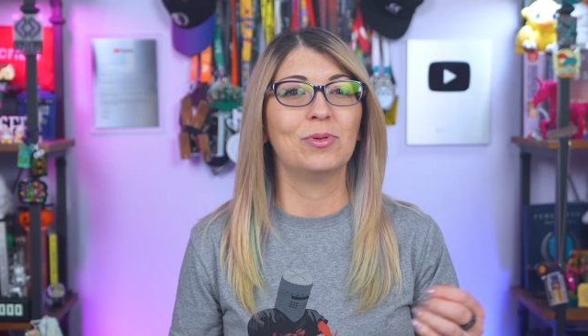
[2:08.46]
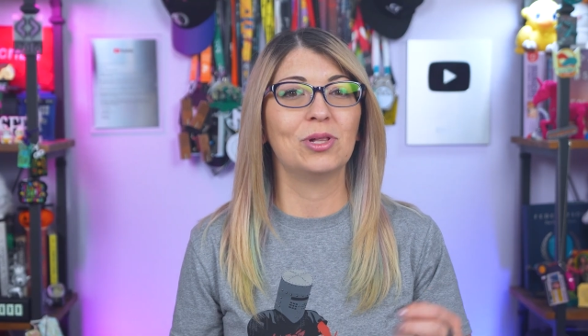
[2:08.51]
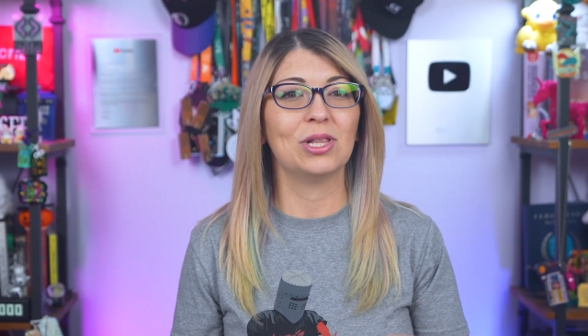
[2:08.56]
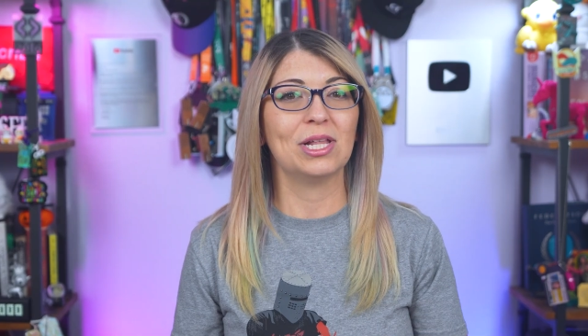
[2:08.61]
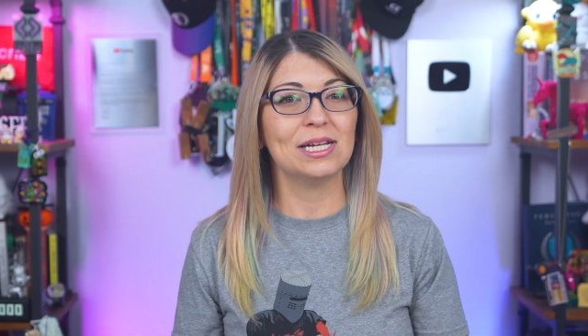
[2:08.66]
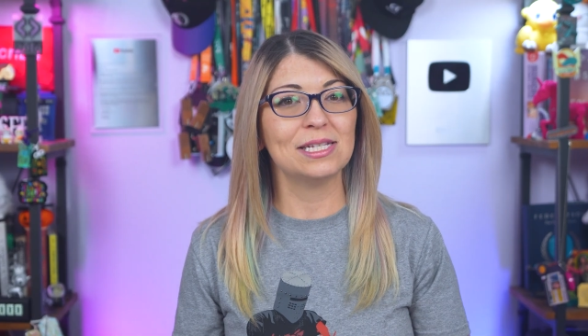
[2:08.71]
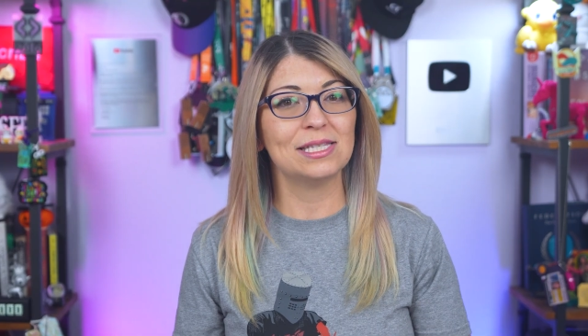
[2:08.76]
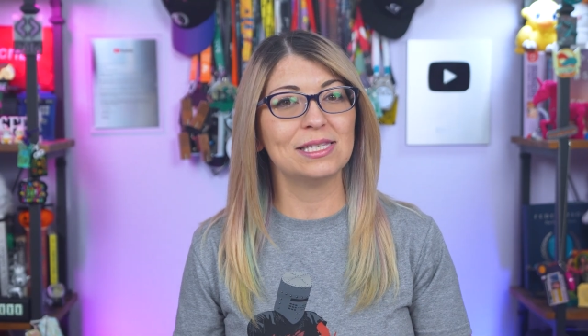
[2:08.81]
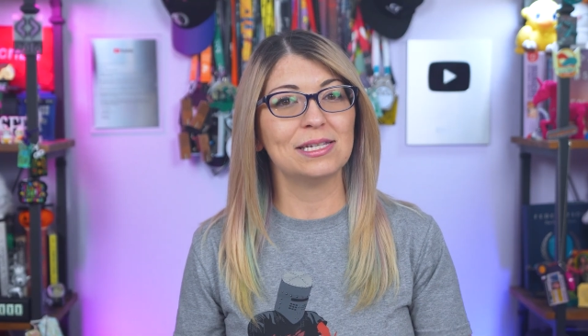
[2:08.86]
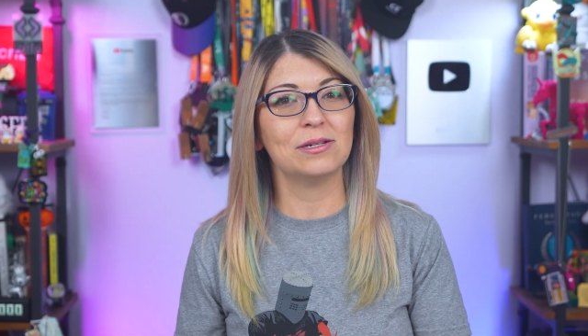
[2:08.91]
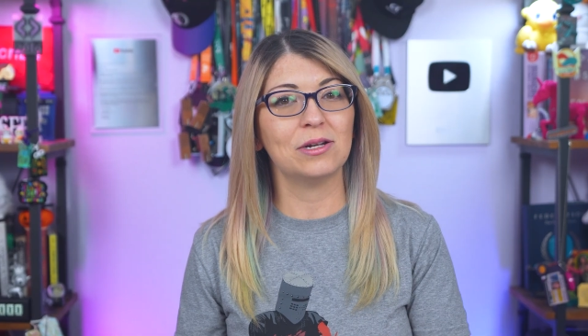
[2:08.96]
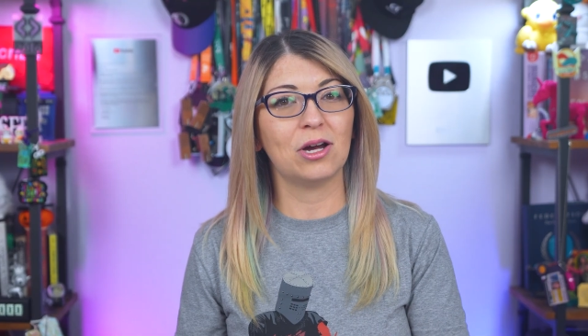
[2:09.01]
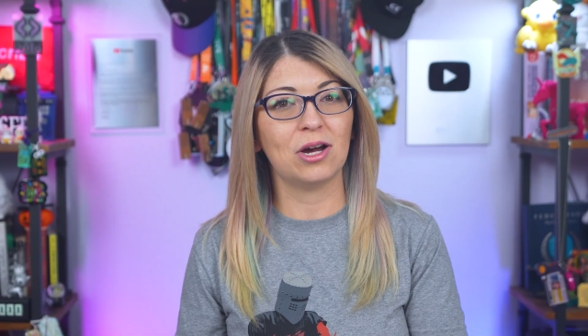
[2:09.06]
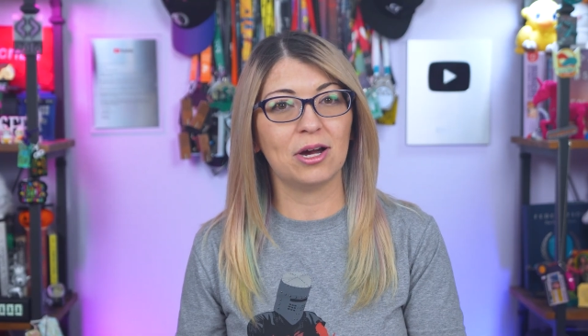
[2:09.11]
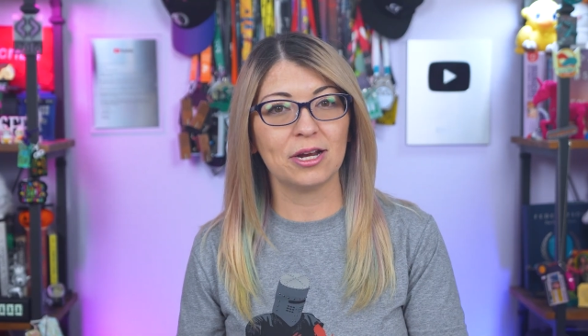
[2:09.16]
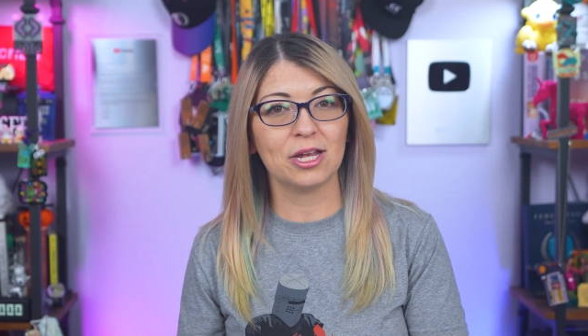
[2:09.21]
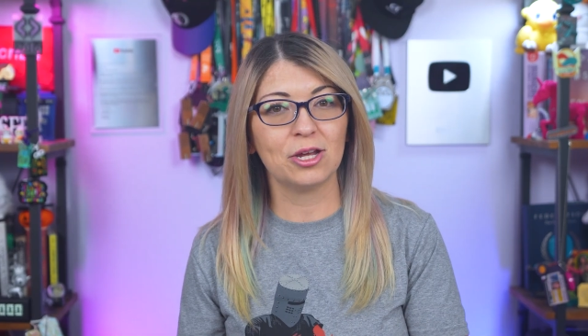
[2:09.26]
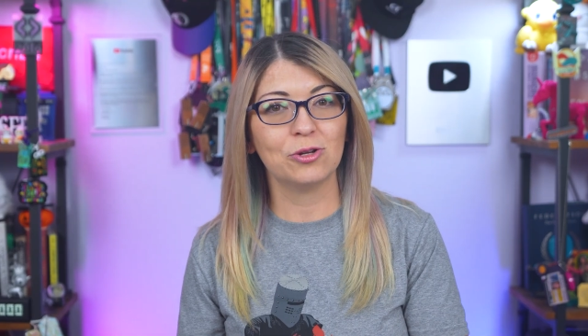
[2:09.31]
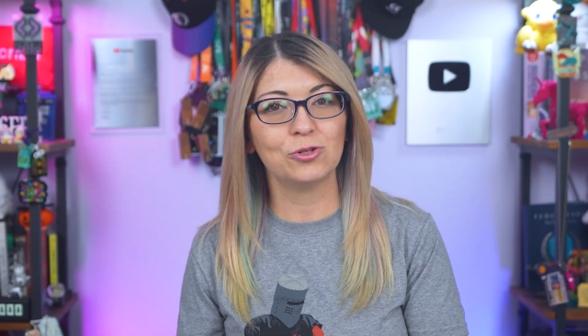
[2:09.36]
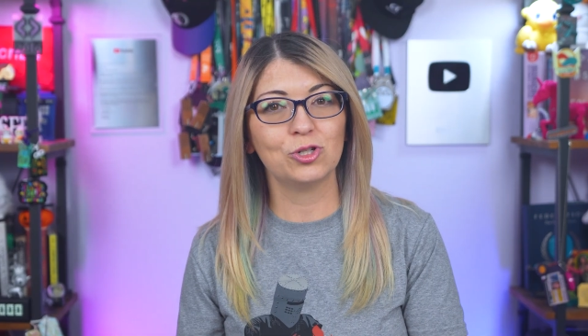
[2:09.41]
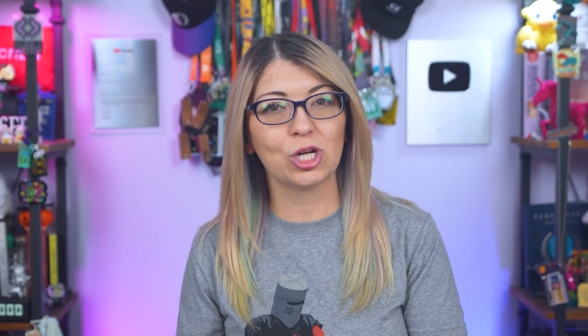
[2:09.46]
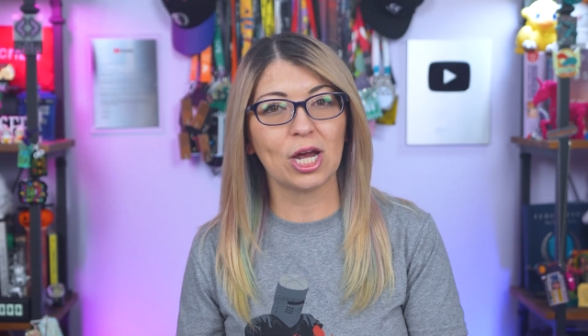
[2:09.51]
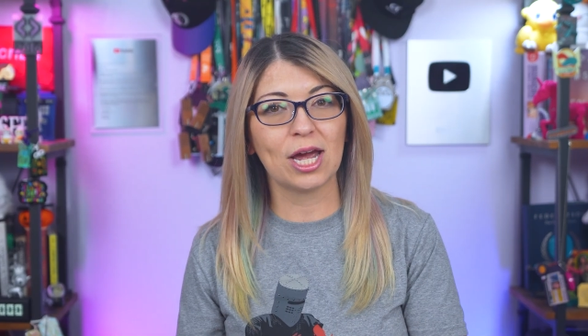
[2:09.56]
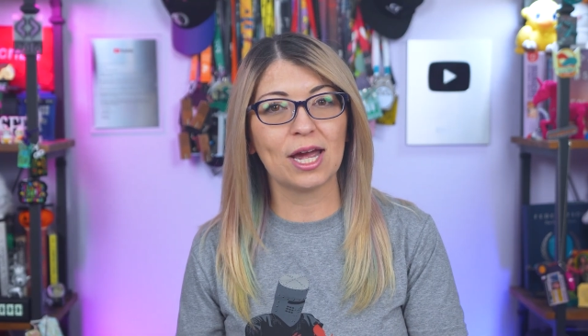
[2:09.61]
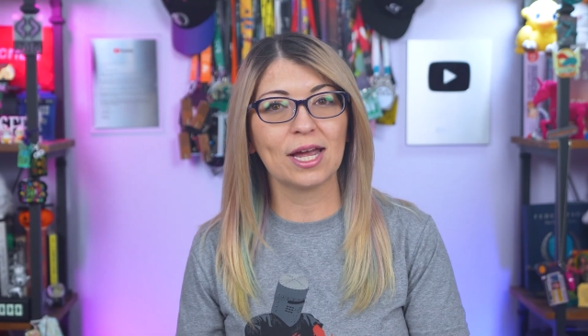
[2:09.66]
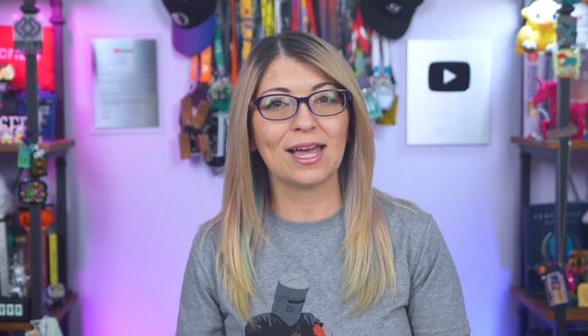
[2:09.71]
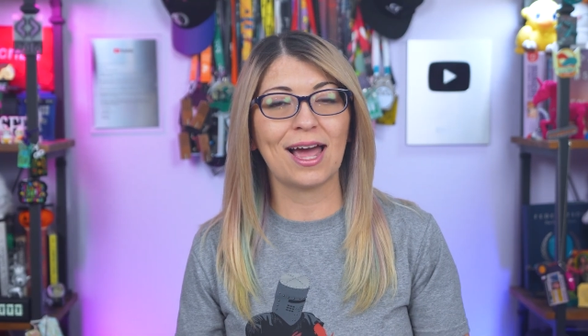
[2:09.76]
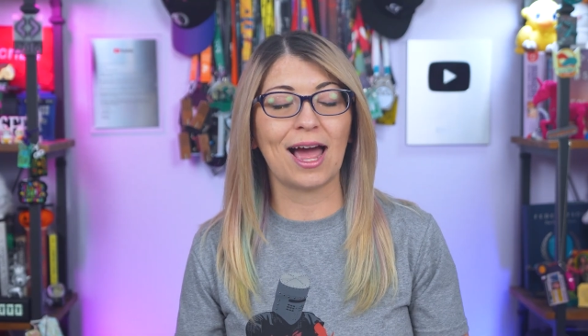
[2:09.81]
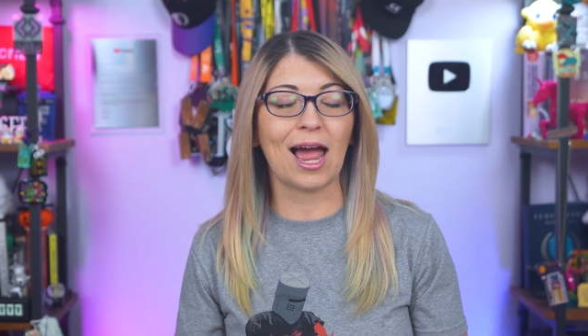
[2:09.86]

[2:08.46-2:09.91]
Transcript: plus an audio jack,